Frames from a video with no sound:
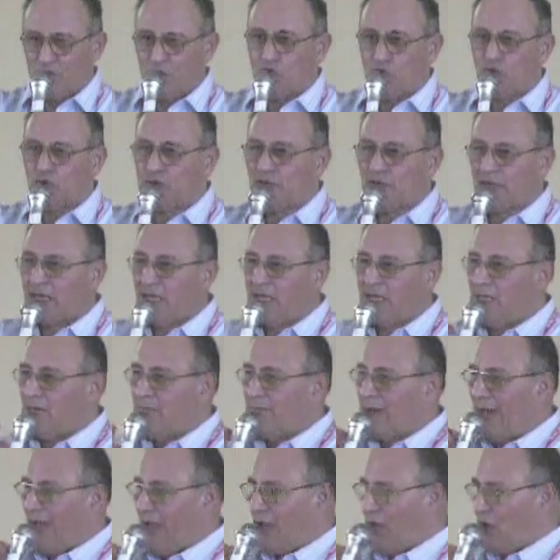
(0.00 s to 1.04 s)
could heal
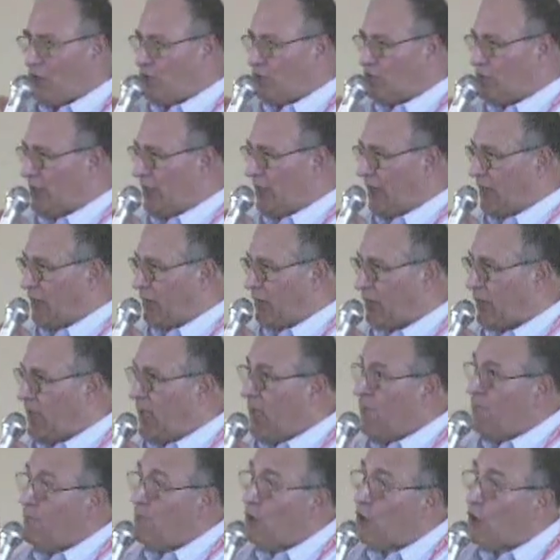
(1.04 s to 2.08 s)
my loneliness.
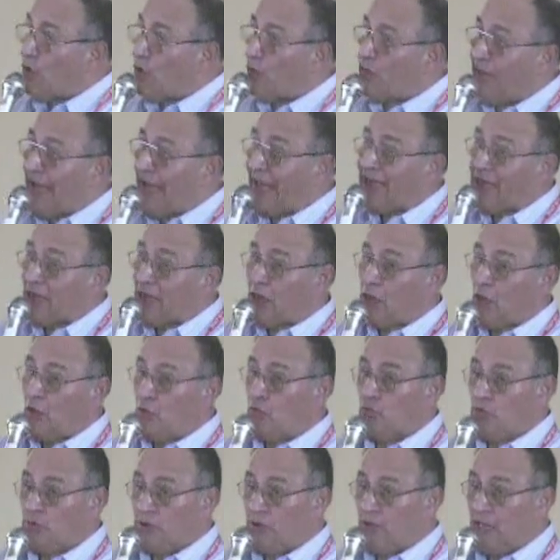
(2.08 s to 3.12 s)
Because that
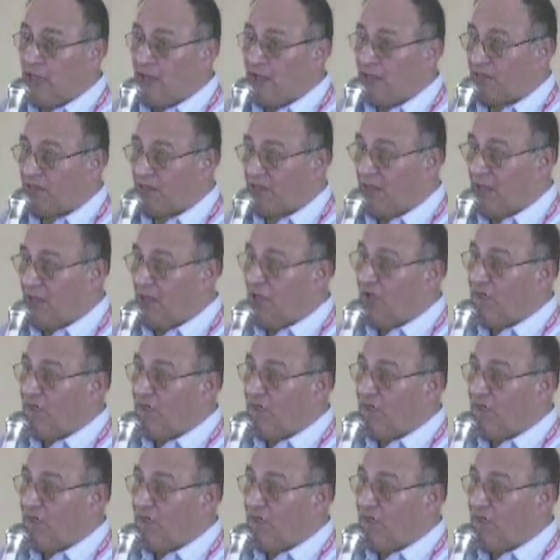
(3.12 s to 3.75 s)
loneliness